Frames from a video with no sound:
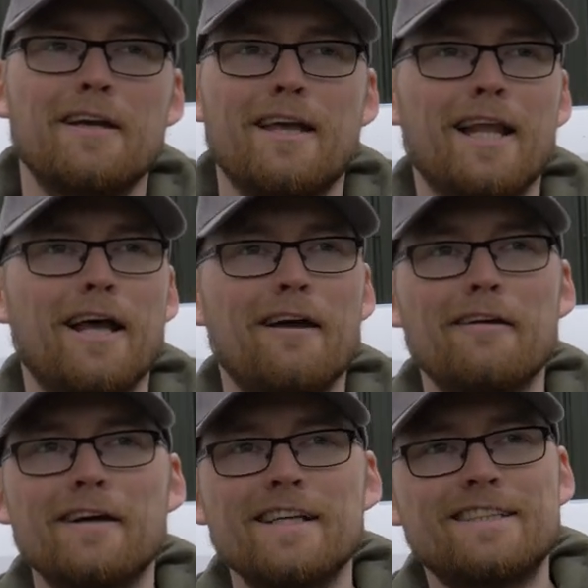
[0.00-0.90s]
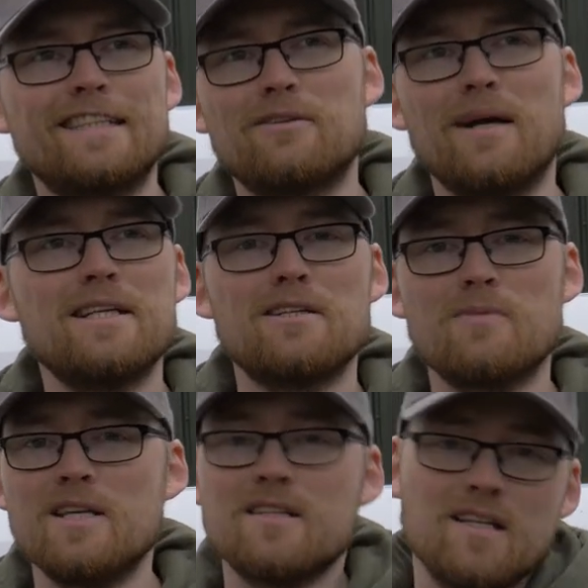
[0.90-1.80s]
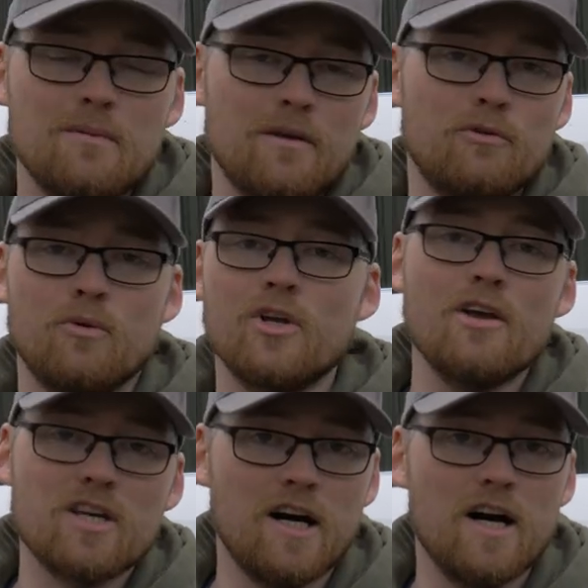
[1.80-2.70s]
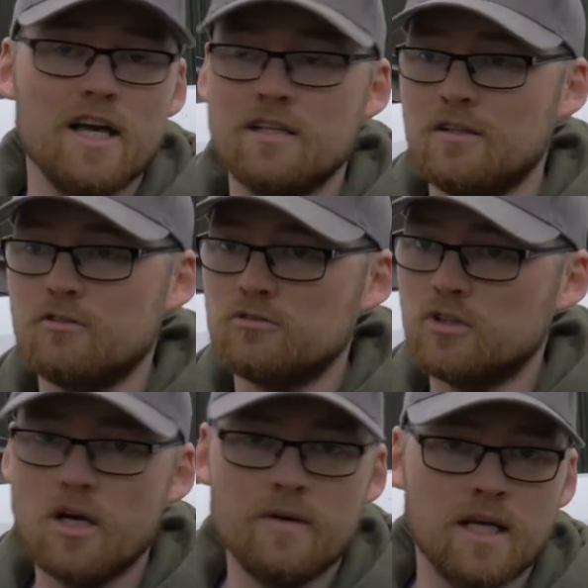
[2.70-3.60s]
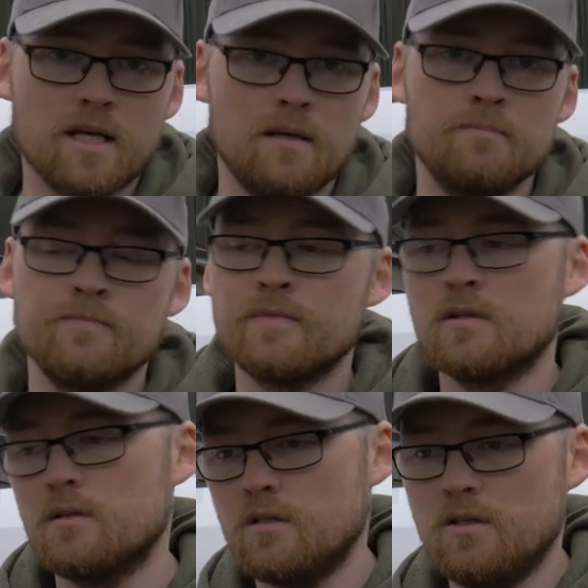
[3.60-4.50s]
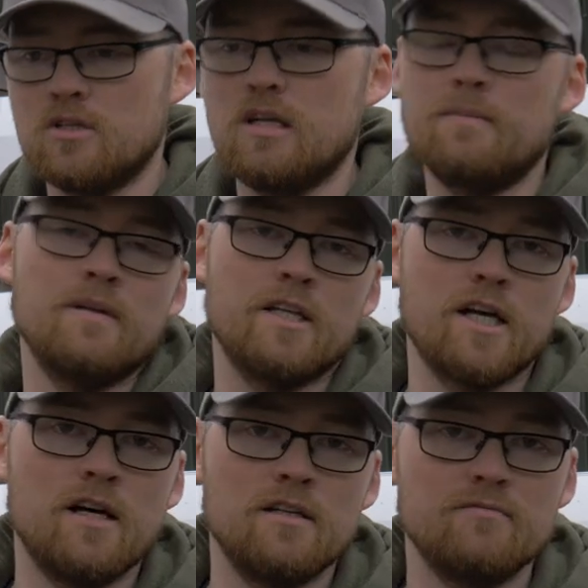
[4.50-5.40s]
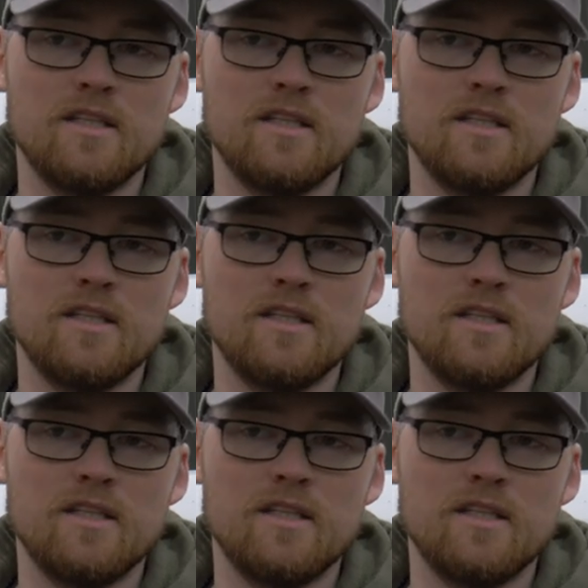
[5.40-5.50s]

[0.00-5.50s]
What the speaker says: you know, situations where you sleep, if you want to go karting and you're on a low income, you sleep in the car.